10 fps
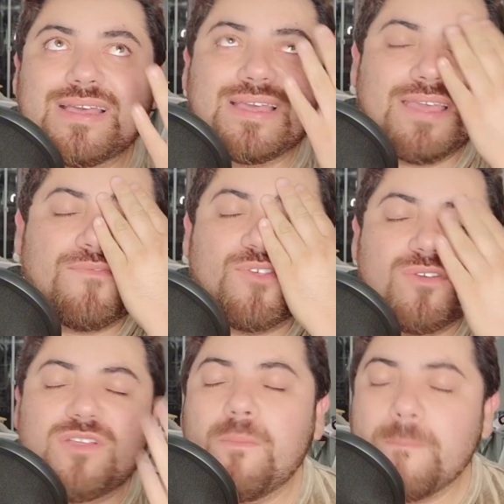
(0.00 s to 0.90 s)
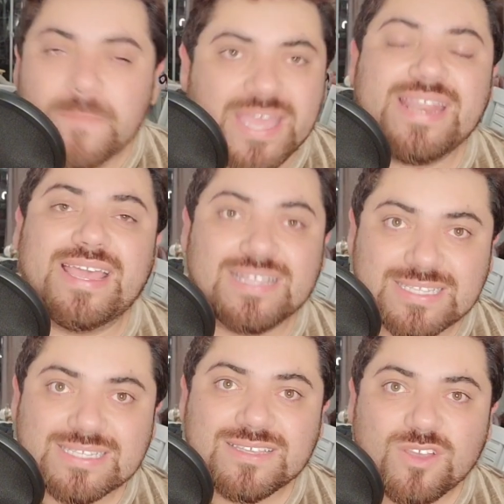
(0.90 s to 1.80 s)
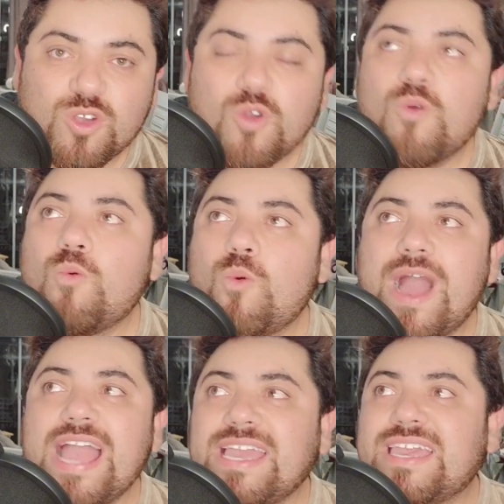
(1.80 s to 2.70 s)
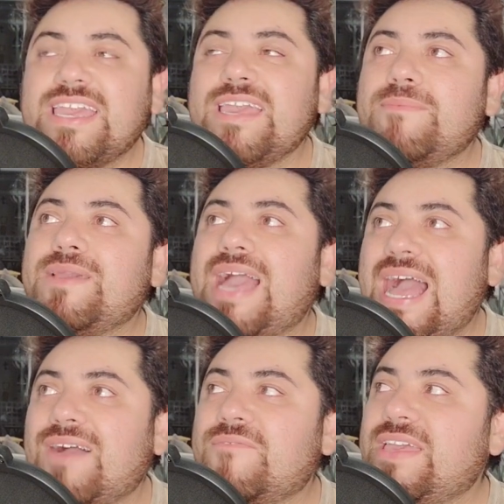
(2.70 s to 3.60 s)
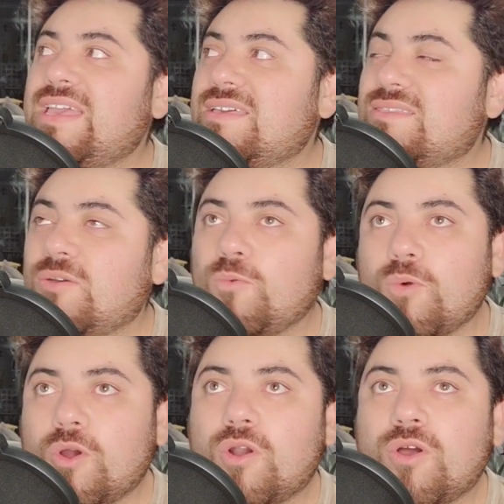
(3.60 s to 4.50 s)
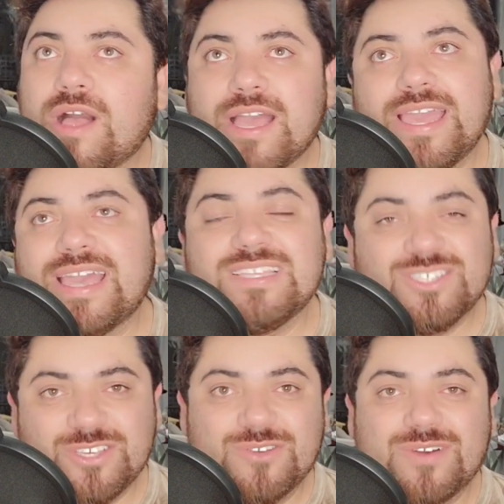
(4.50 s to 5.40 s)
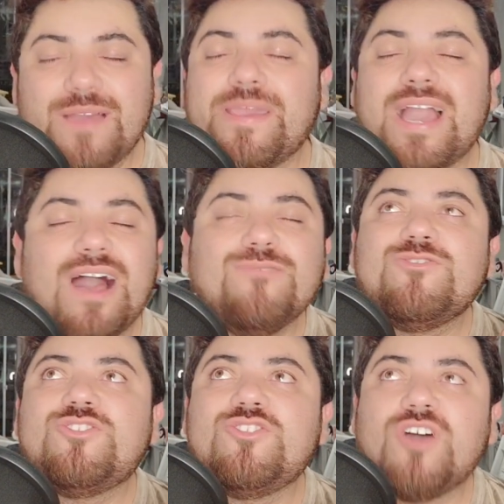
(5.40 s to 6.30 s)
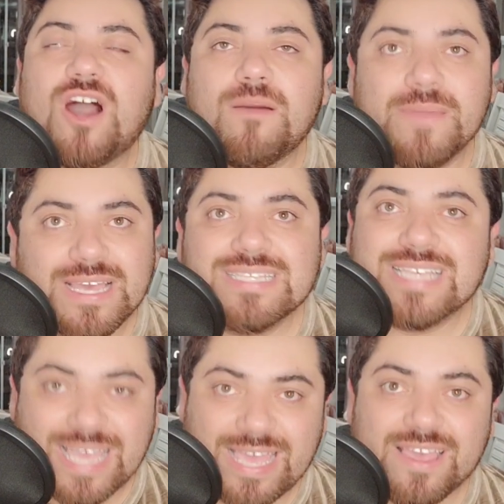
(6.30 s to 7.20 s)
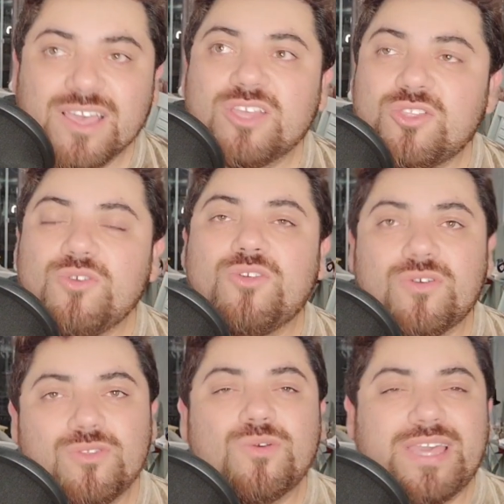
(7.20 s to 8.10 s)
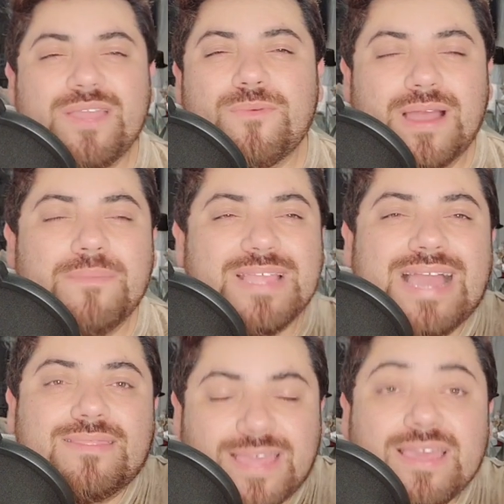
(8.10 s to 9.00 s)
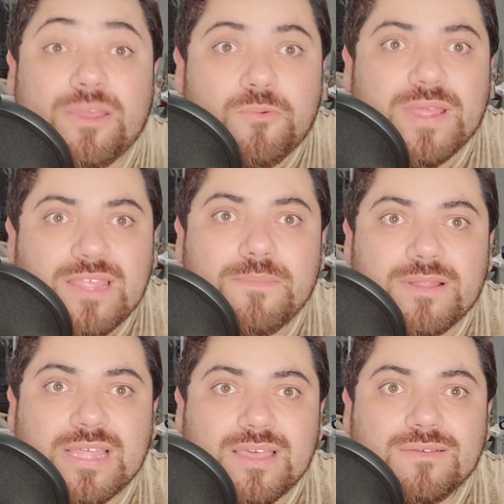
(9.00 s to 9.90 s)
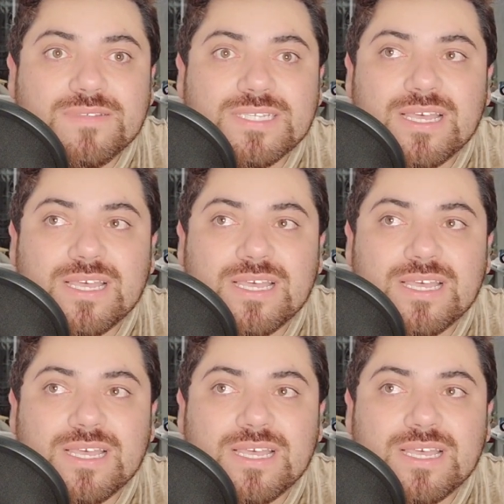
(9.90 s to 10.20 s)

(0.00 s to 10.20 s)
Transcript: if you don't mean it, why keep having the world against you? I mean, how dumb is he? I think he really believes,